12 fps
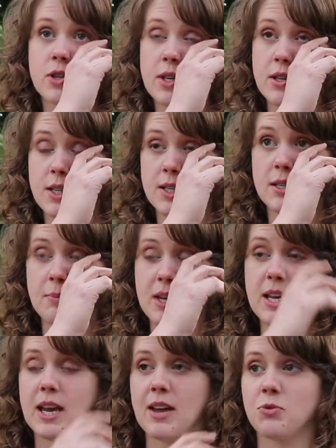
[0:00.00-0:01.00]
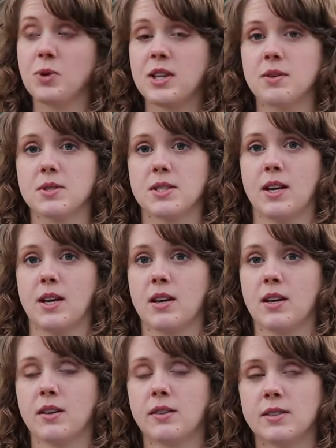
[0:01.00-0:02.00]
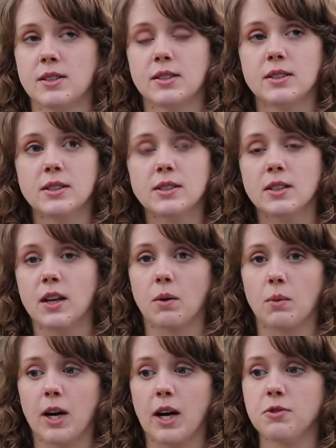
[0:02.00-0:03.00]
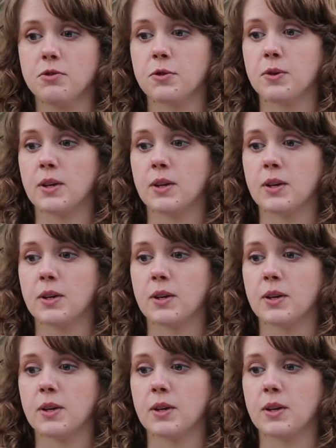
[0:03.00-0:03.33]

that somebody gave me that was like kind of rough.